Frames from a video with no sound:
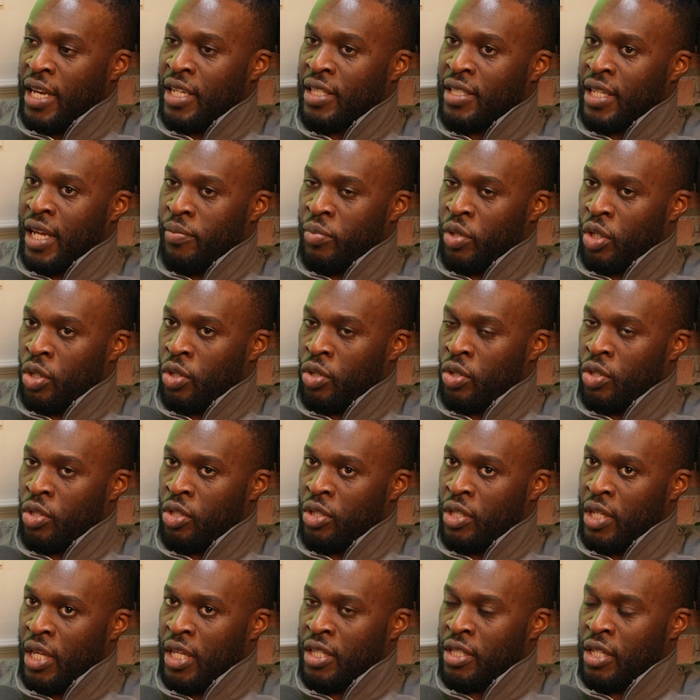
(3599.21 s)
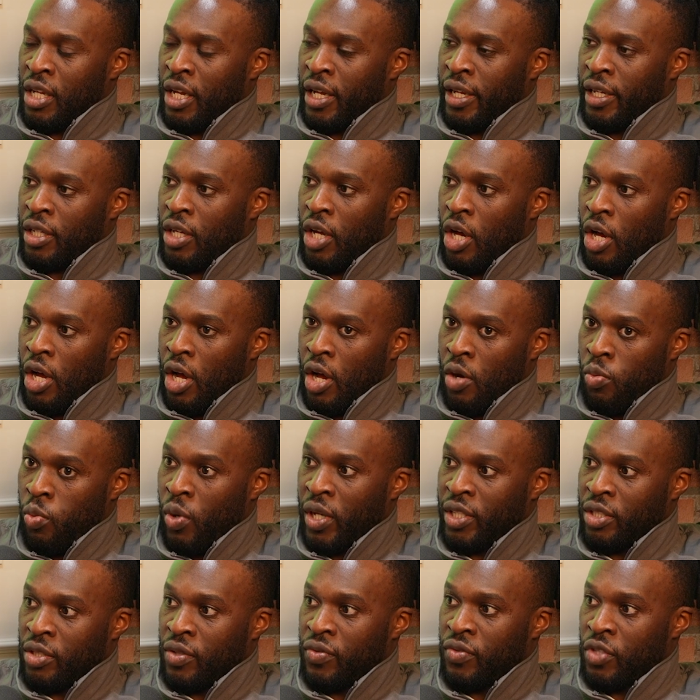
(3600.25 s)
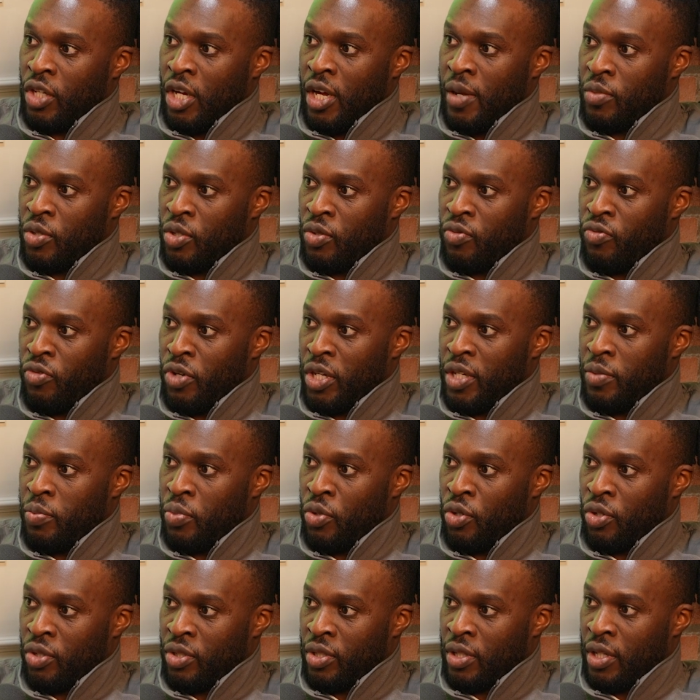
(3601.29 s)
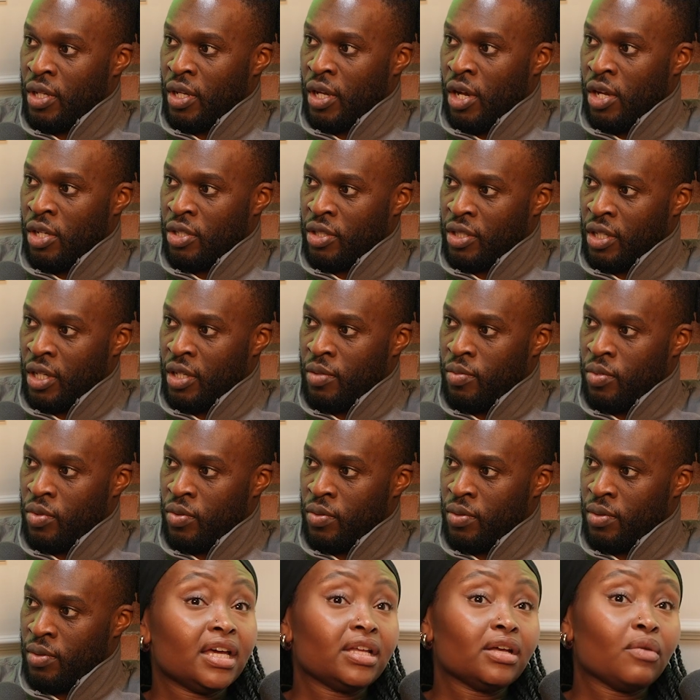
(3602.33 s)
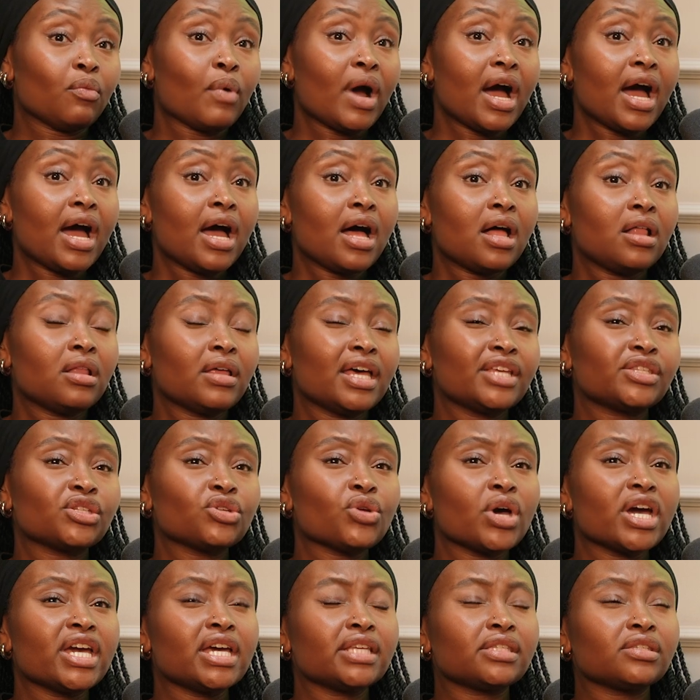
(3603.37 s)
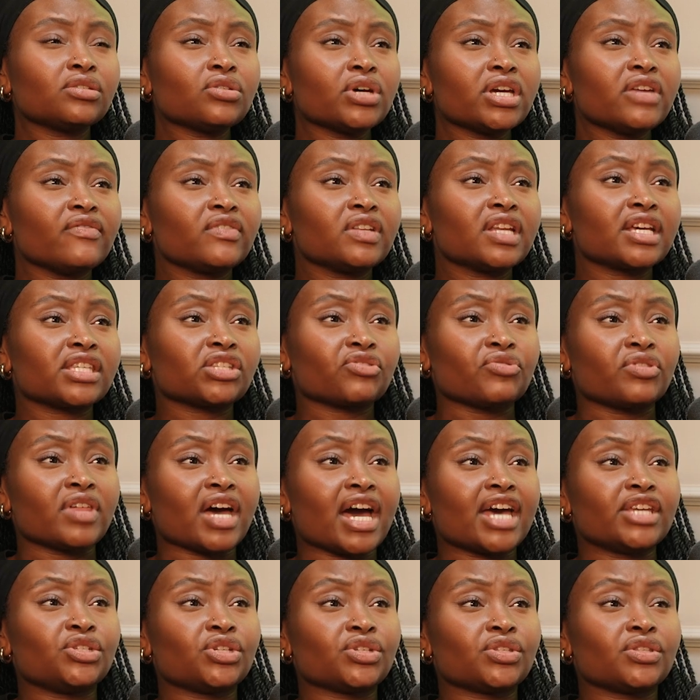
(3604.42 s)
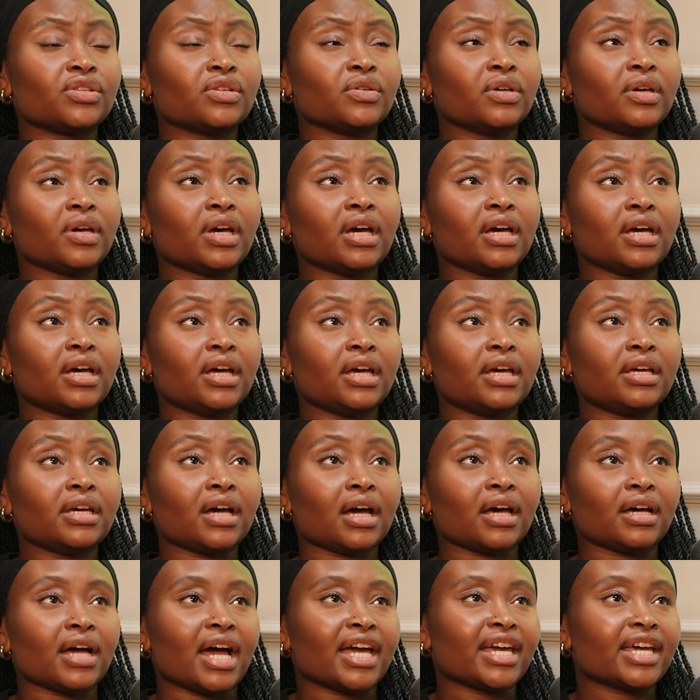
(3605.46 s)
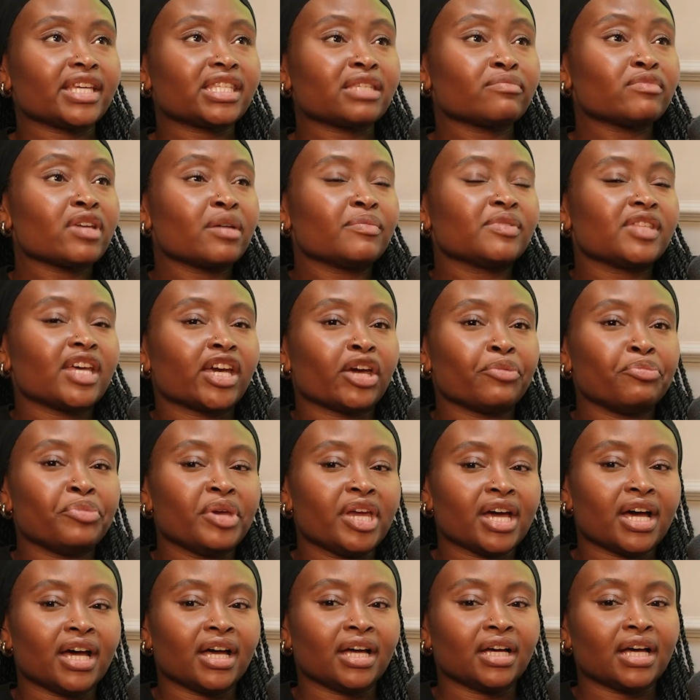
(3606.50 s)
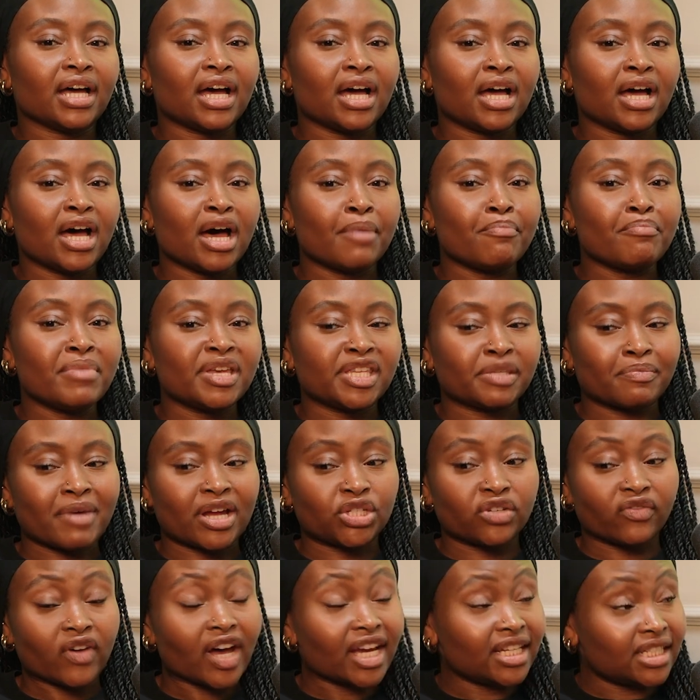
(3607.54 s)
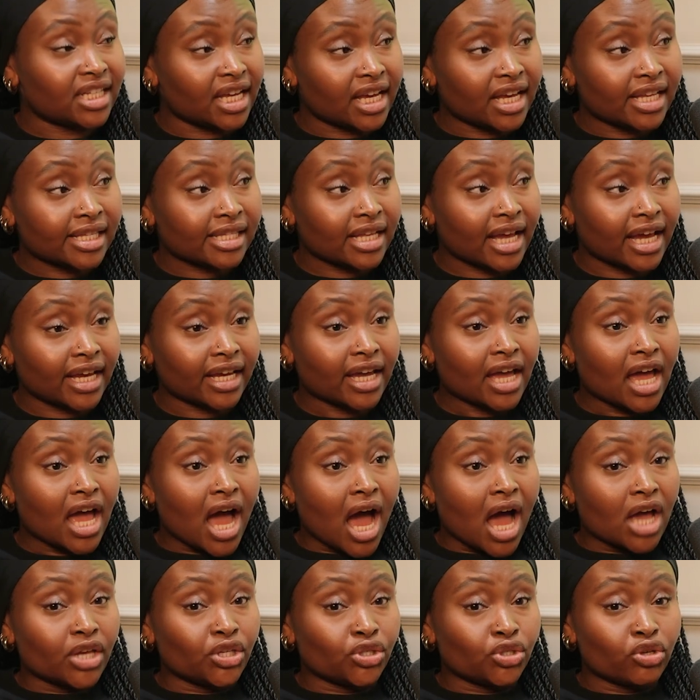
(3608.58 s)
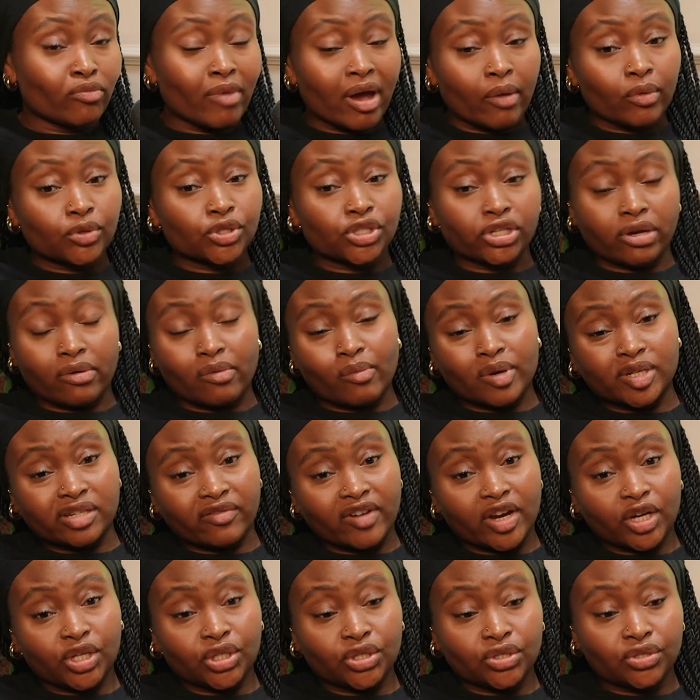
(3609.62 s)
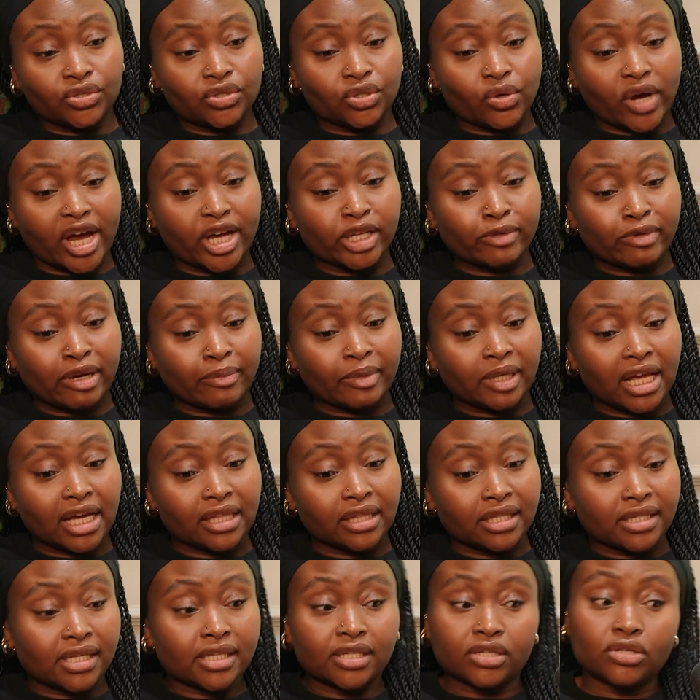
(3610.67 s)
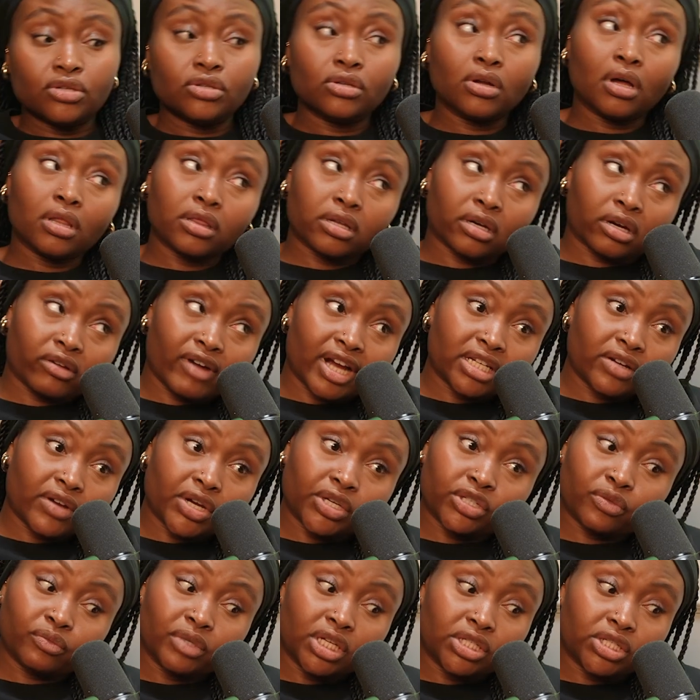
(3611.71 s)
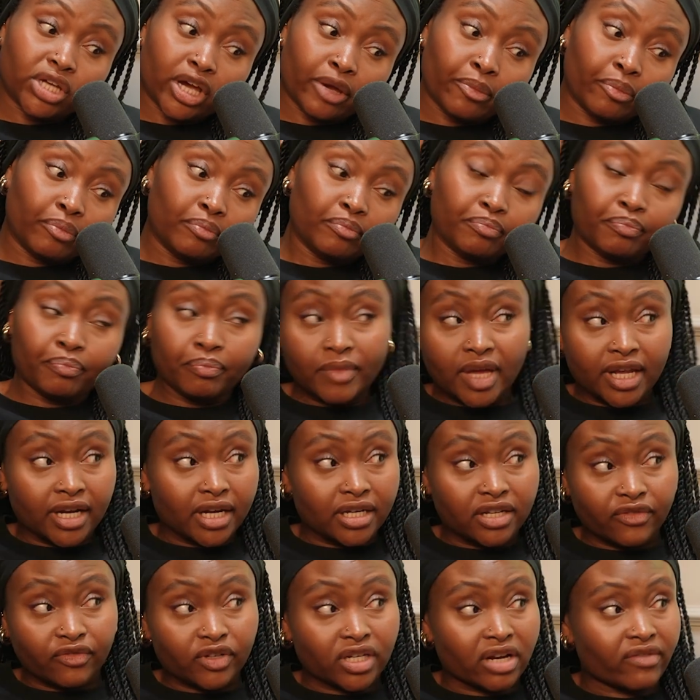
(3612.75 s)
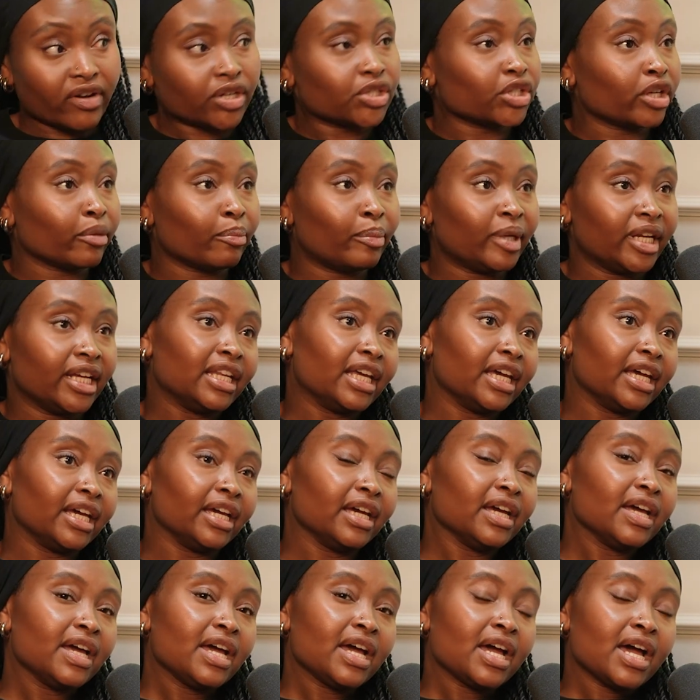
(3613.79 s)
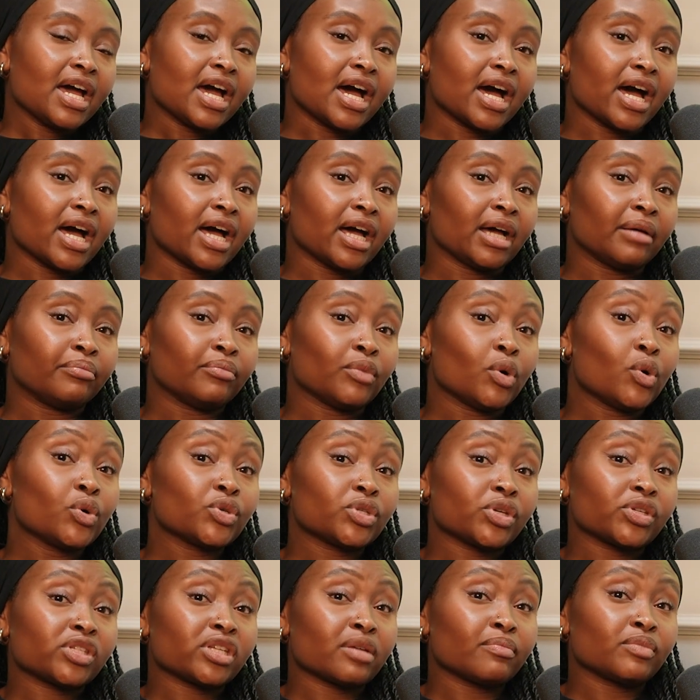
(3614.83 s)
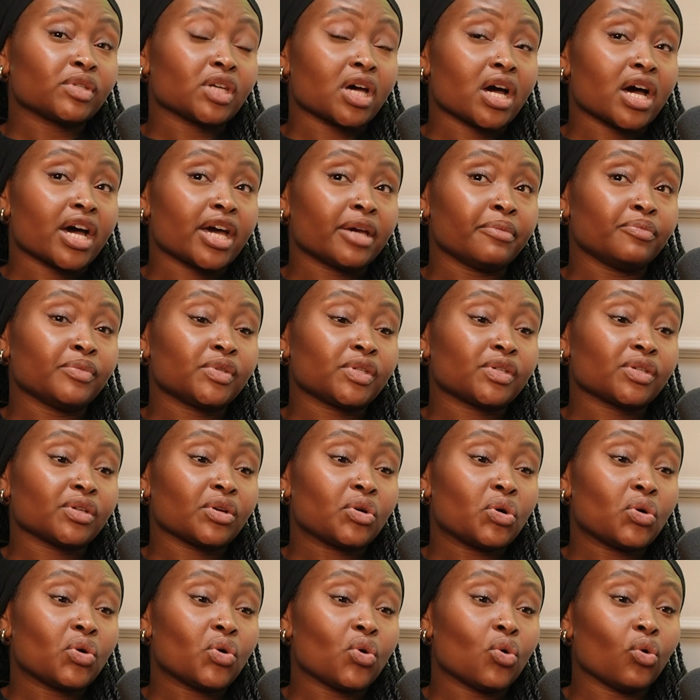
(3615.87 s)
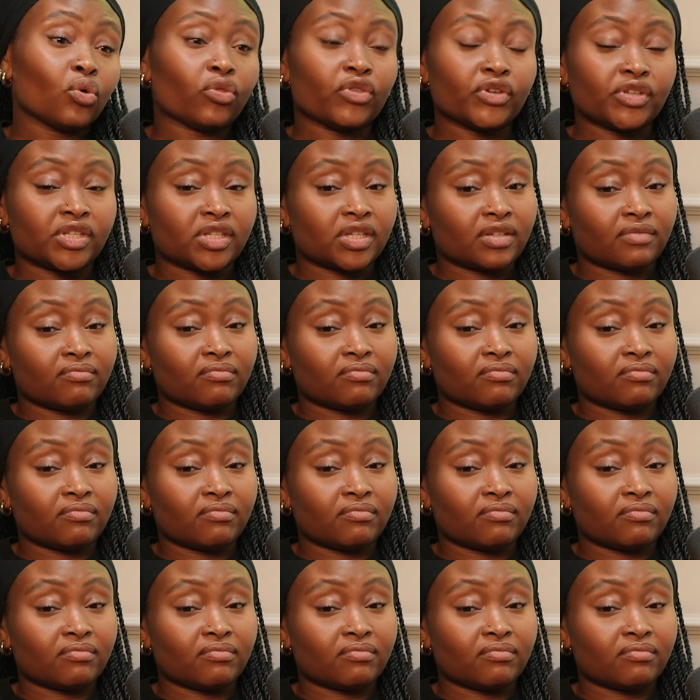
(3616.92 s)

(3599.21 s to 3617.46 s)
is that because it's like a waste of time to read books that aren't sellable? Well, it's not even necessarily that. It's just, I guess sometimes there can be a mismatch of ideas. Like, you might want to go in one direction. Your agent might be like, this is not the correct direction. We need to go in a different direction. Understood. Completely. Also, sometimes authors